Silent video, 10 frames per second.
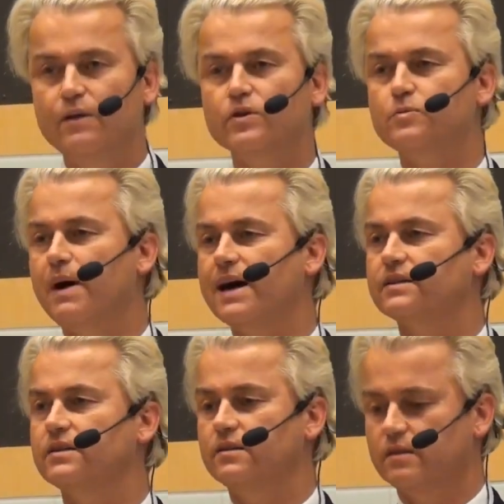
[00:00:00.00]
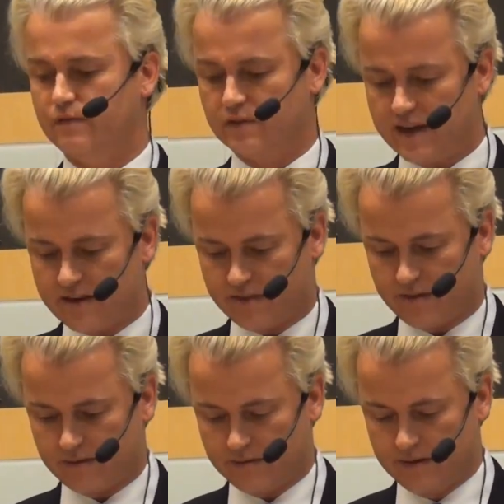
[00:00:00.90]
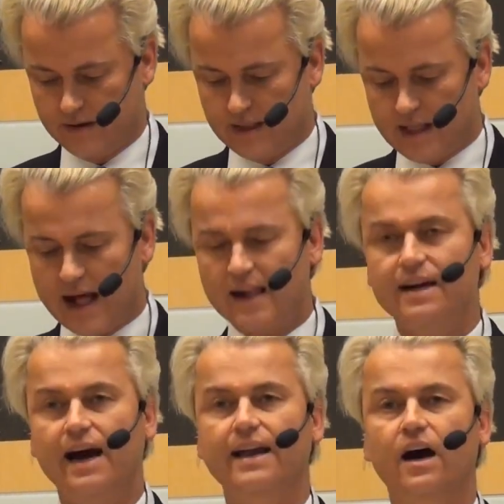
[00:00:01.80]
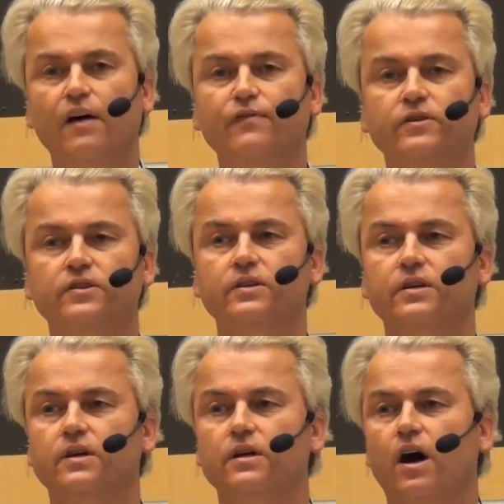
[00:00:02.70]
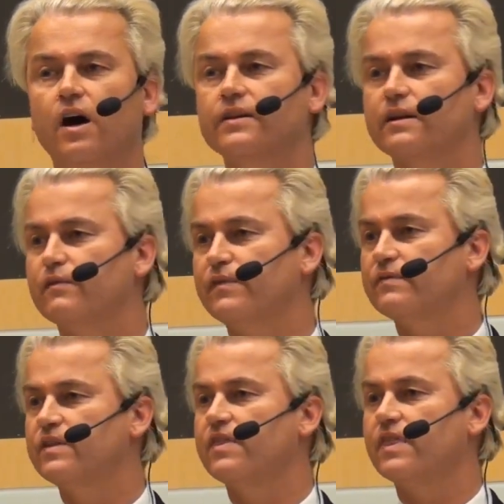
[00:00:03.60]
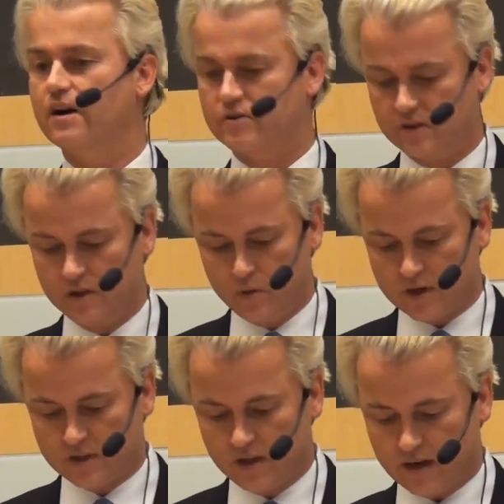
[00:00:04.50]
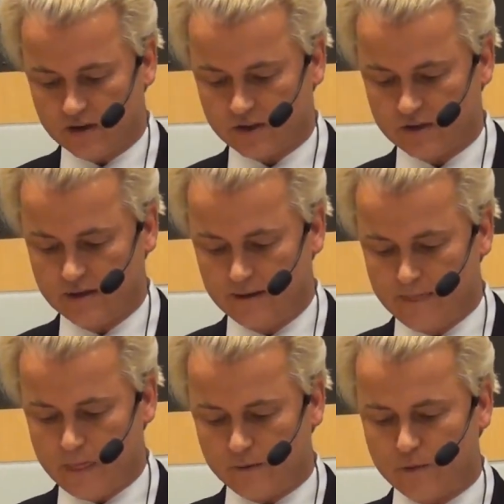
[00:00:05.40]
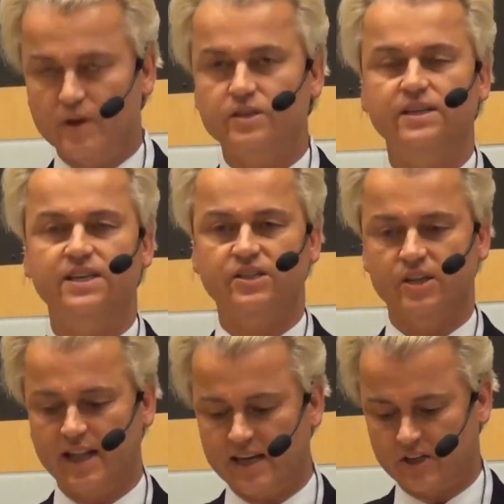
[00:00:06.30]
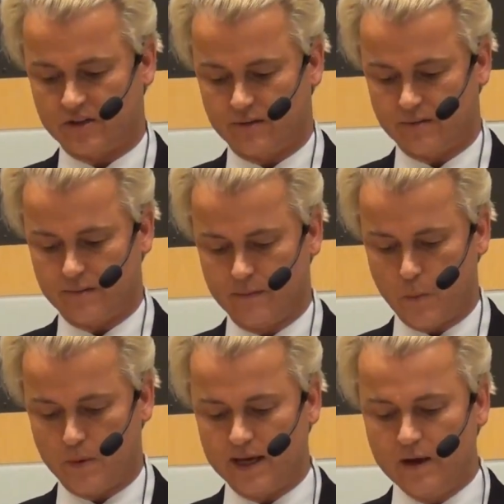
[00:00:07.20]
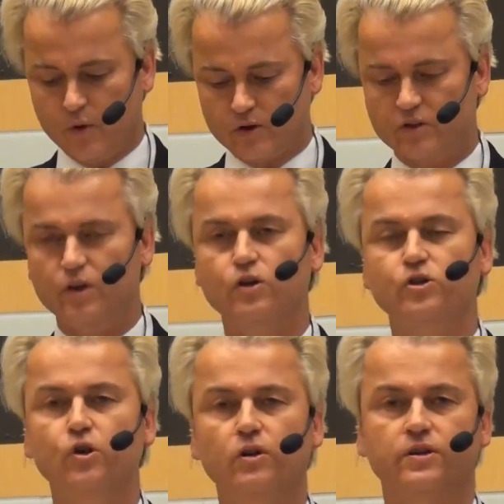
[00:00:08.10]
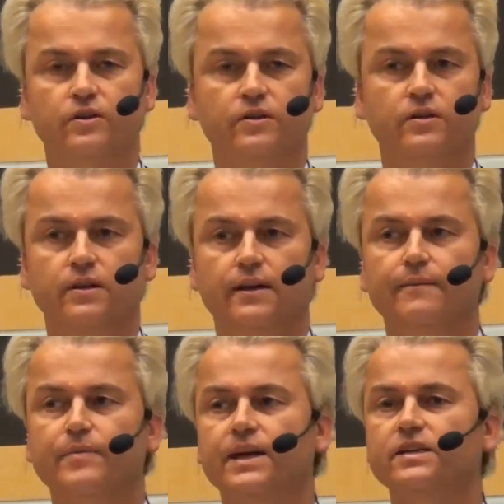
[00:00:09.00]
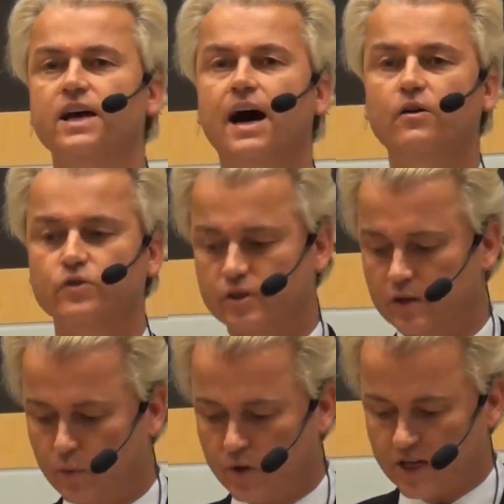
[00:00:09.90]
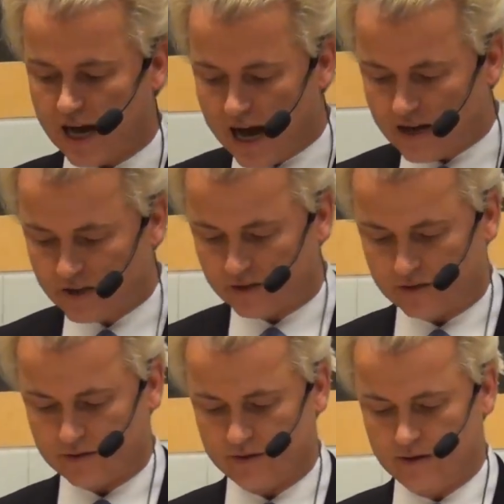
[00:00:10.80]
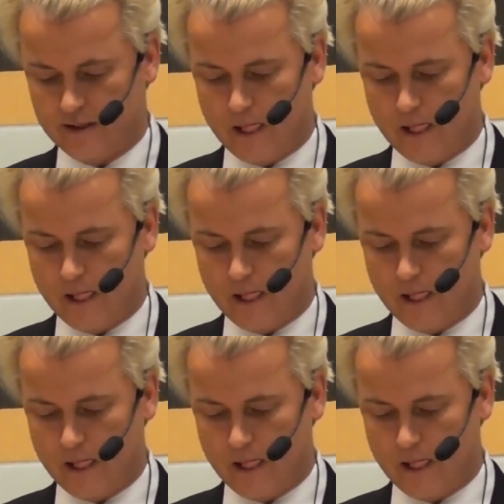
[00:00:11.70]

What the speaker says: He was marked for death. Al-Qaeda offered $150,000 for his assassination. He was assaulted. His house was arsoned.